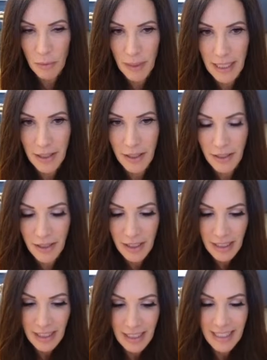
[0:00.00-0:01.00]
was we could
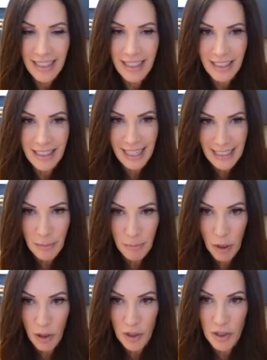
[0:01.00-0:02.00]
get a
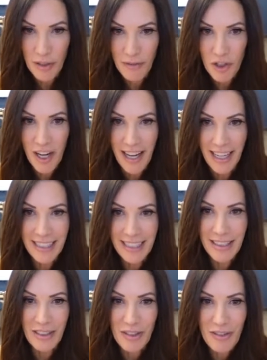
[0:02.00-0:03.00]
portion of
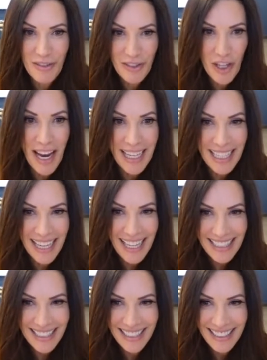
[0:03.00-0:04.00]
checks and check
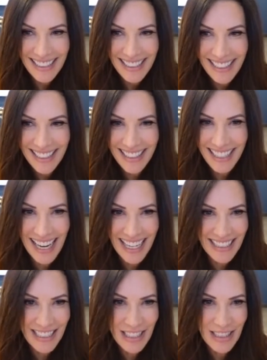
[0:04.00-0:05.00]
it
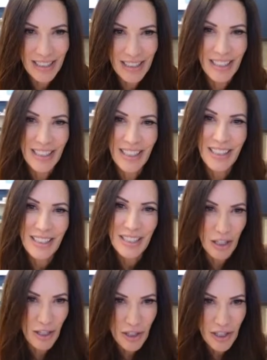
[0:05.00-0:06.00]
against
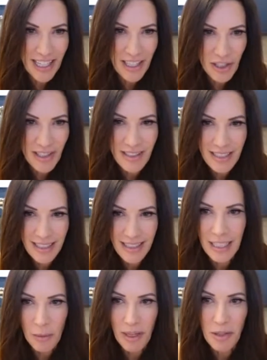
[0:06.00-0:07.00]
search engines to
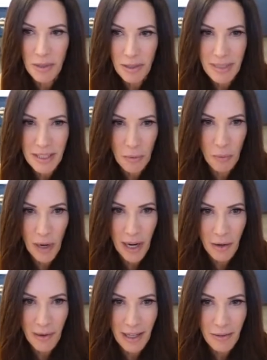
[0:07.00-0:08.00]
see whether it's
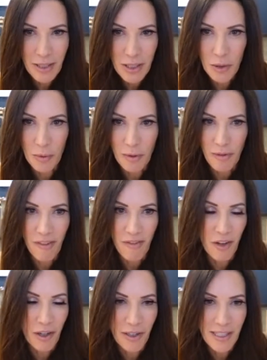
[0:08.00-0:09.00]
somewhere else, do a
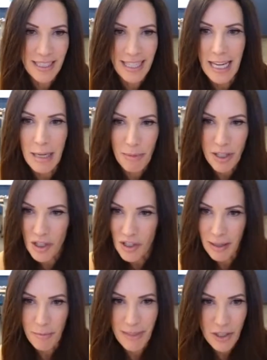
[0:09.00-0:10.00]
reverse
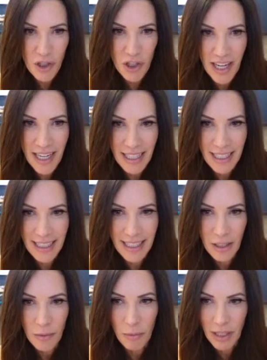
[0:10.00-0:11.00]
image check.
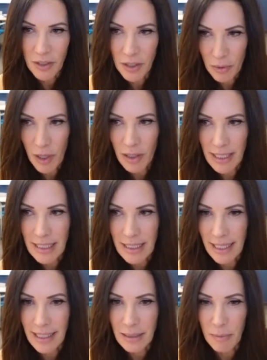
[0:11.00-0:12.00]
We could do all
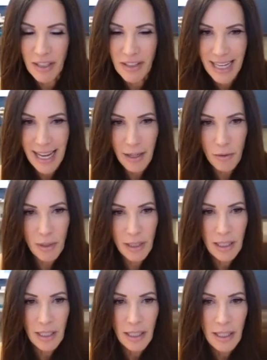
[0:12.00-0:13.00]
these things, but now
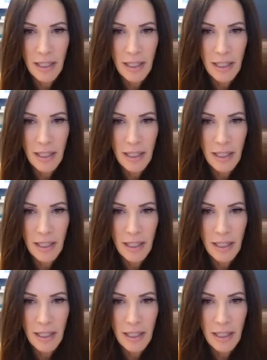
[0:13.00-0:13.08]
